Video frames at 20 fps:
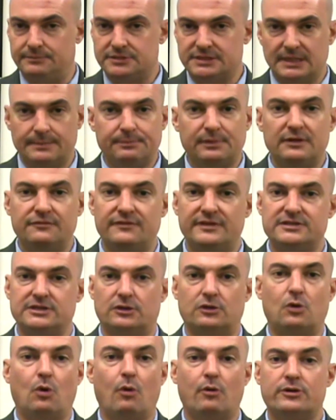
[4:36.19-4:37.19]
simply
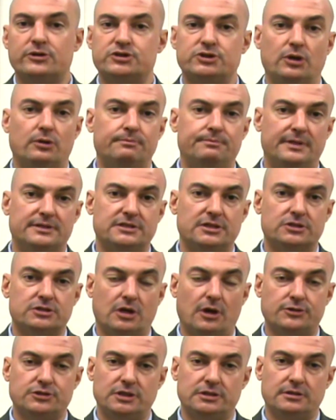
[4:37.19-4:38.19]
visit
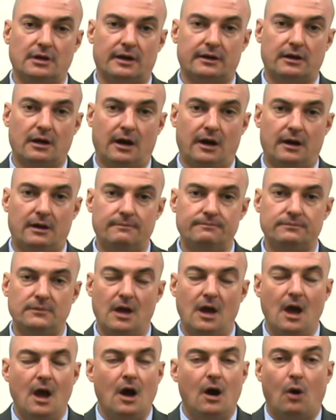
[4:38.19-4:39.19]
cornerstonebusinesscoaching.com
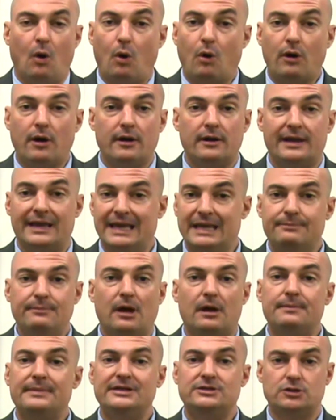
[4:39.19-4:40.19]
or
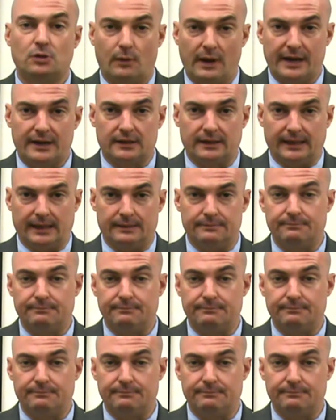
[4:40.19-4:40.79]
email me directly.